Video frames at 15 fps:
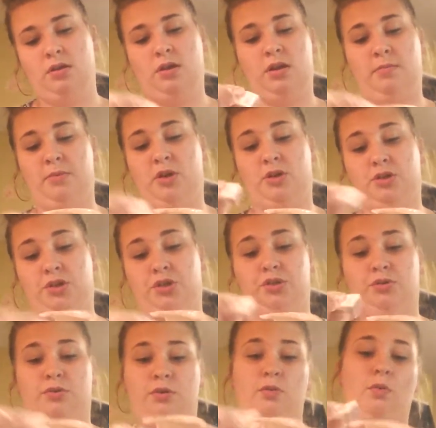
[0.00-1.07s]
and I'm not
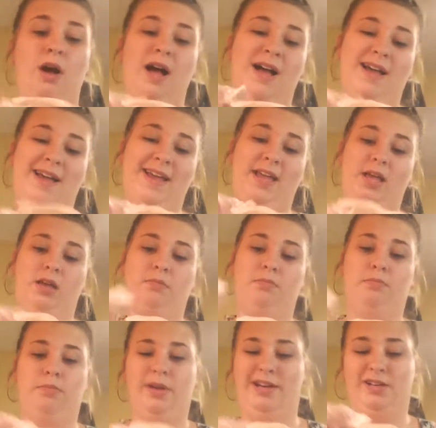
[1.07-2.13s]
sure why,
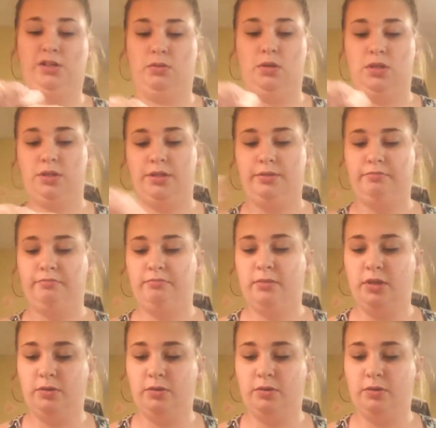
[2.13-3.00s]
but it just was.